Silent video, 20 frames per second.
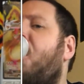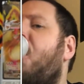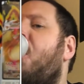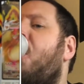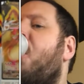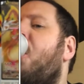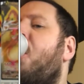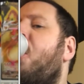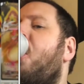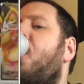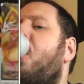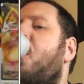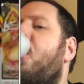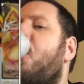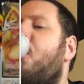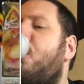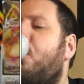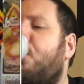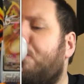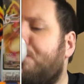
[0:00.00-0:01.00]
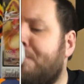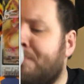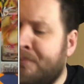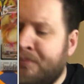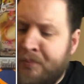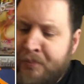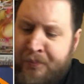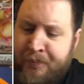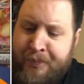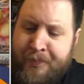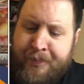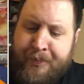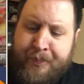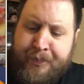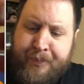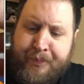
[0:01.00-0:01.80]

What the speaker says: No one is speaking in this clip.